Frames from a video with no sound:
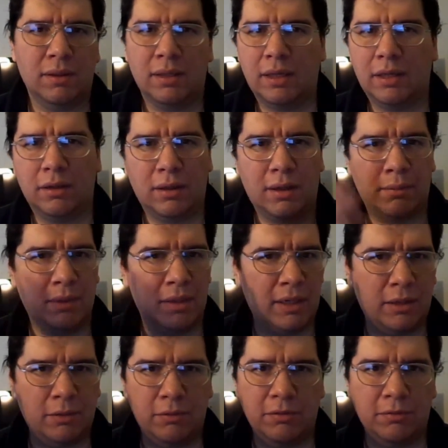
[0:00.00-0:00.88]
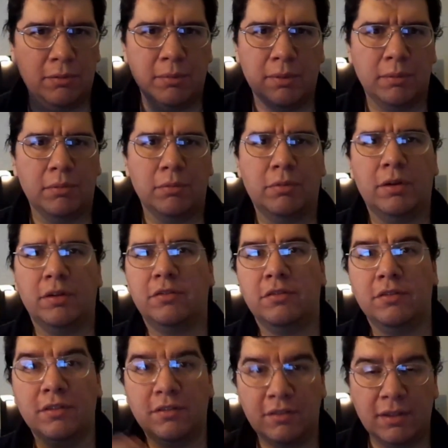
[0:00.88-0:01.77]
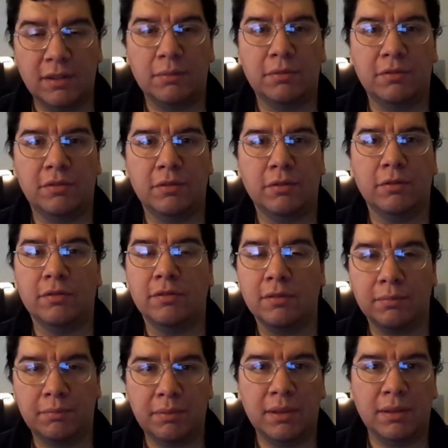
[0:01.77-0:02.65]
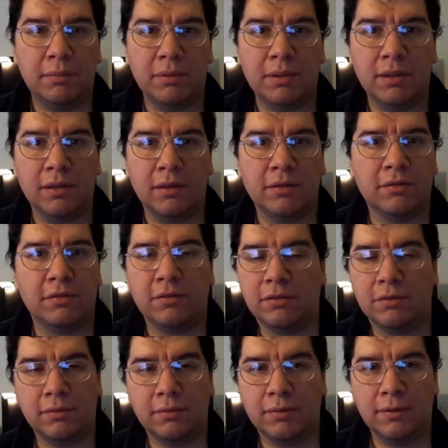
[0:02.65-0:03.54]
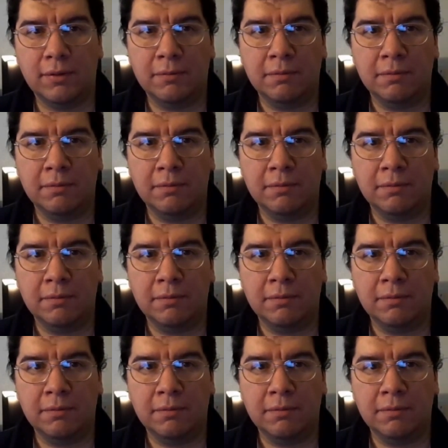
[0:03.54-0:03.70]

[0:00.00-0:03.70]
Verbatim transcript: I, I mean, I always remember watching the TV series on PBS